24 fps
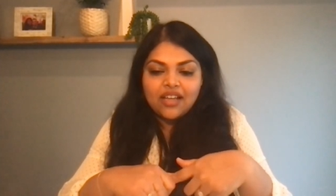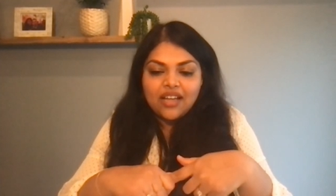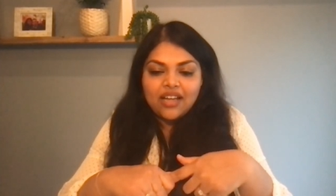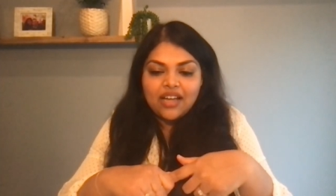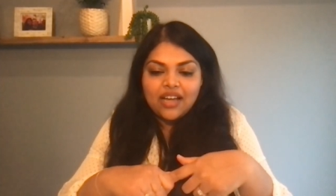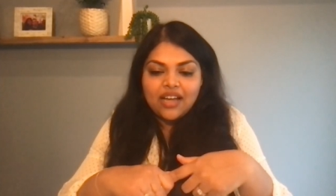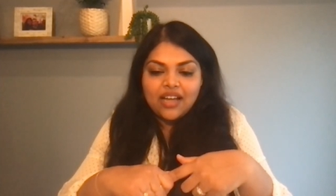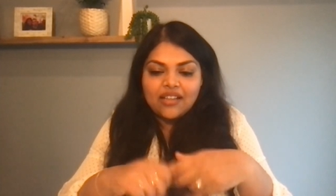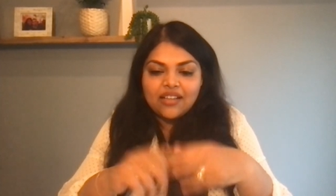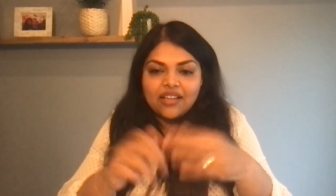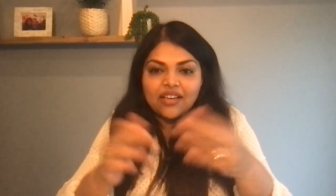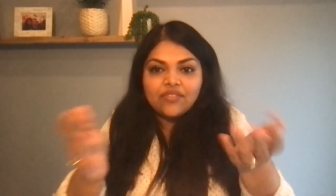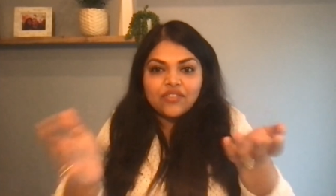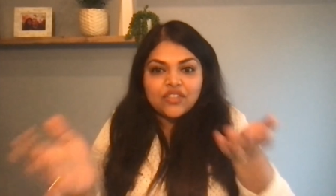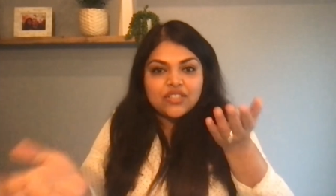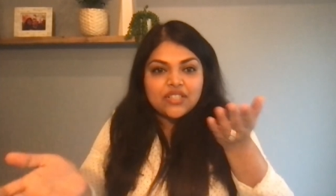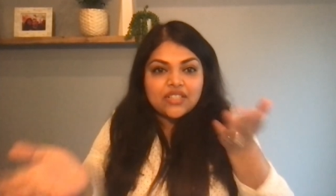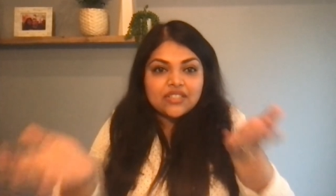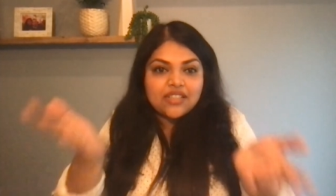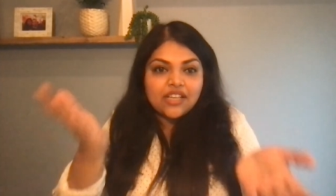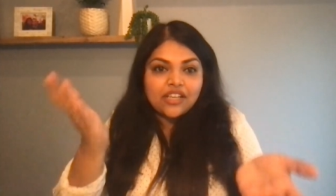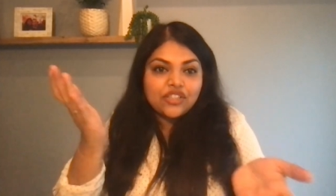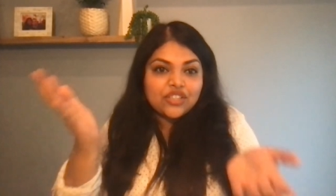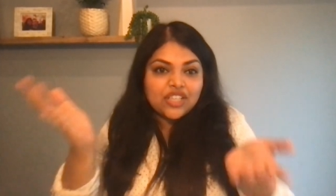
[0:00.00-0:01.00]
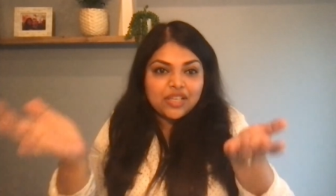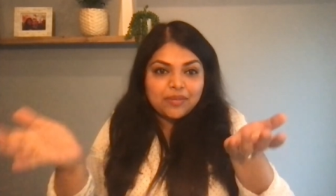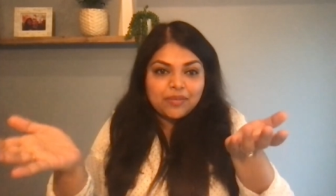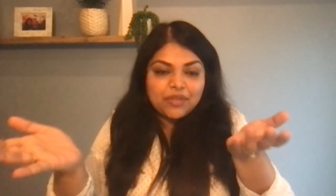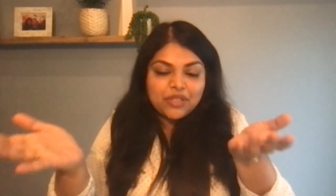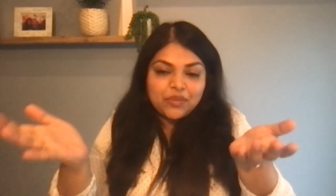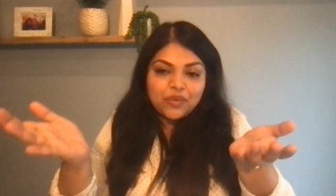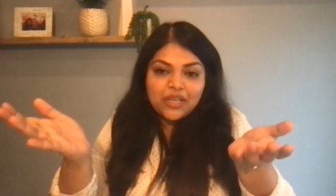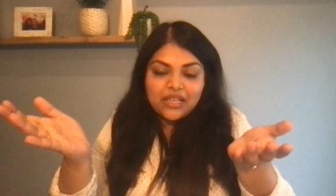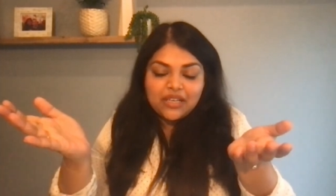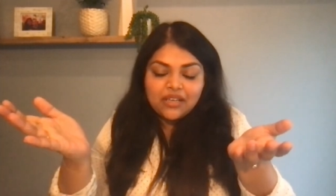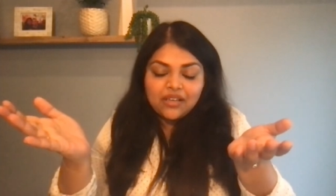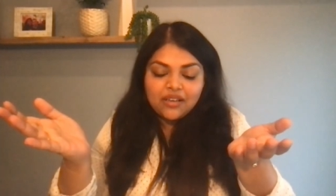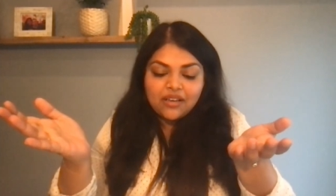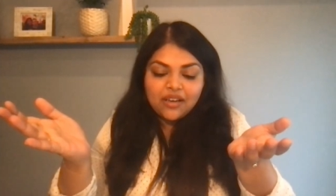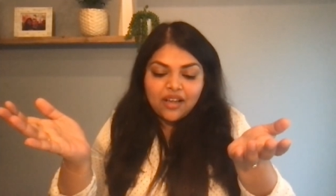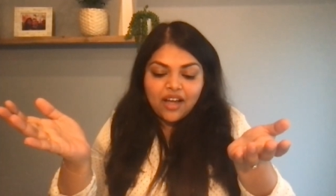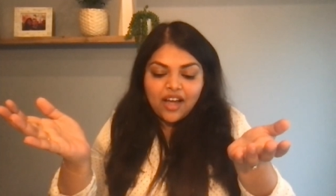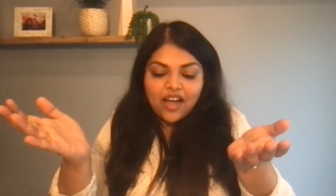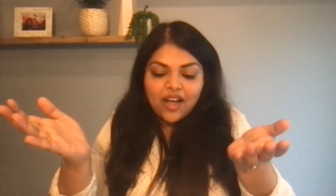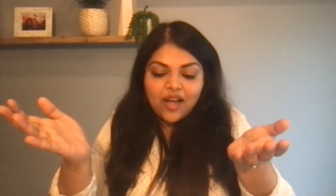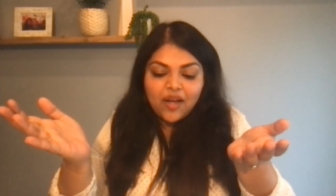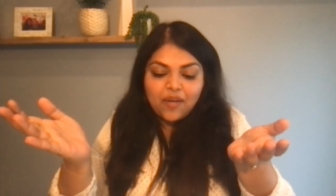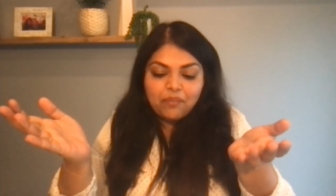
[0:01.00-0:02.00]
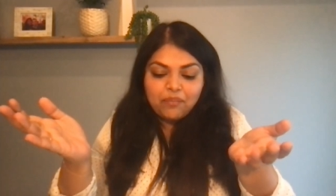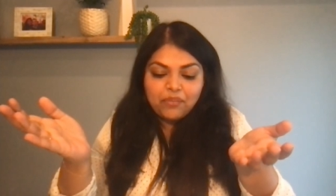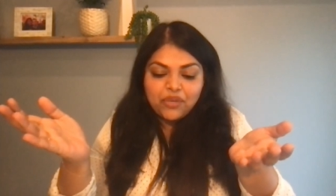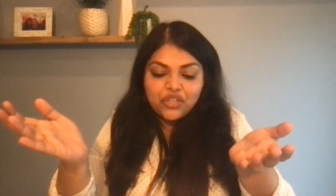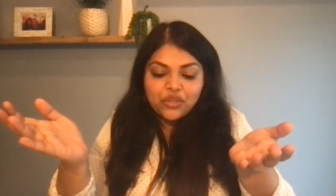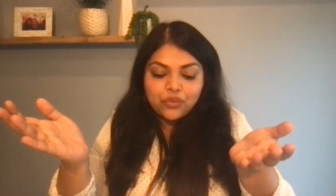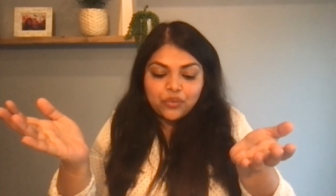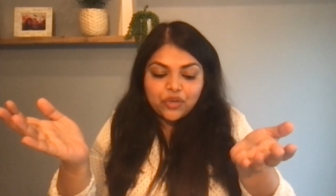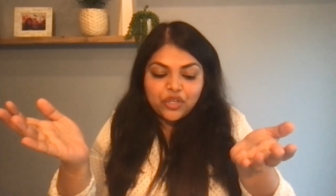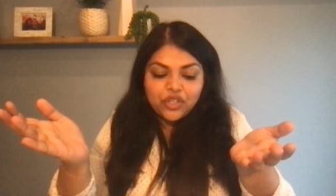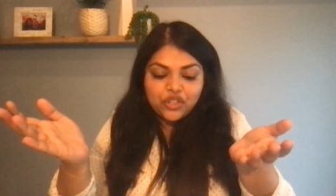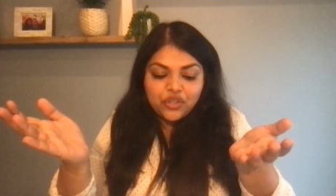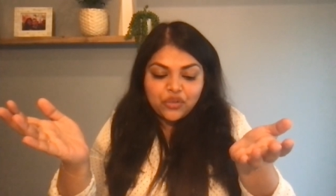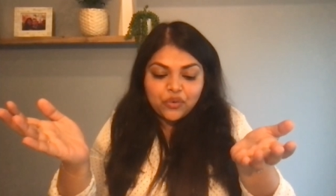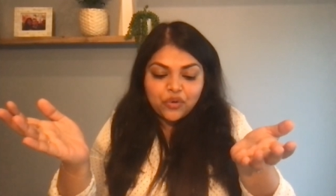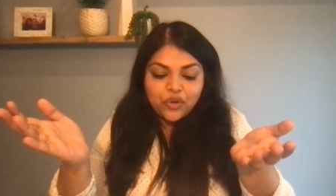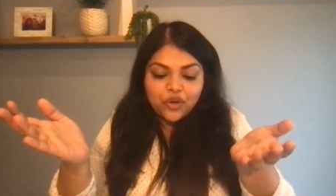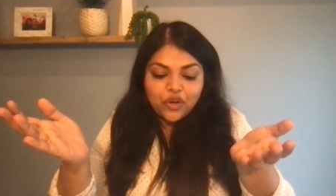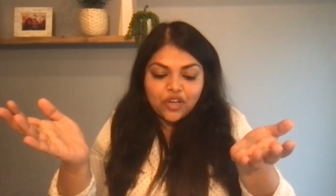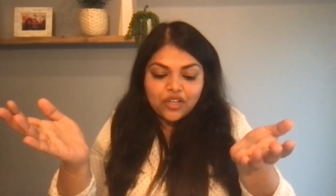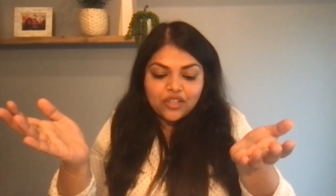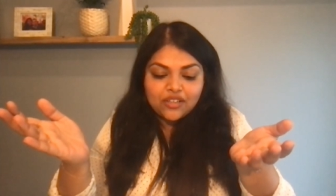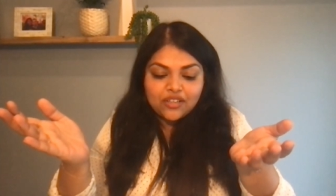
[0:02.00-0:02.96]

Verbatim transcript: and then it was essentially between BU and UConn.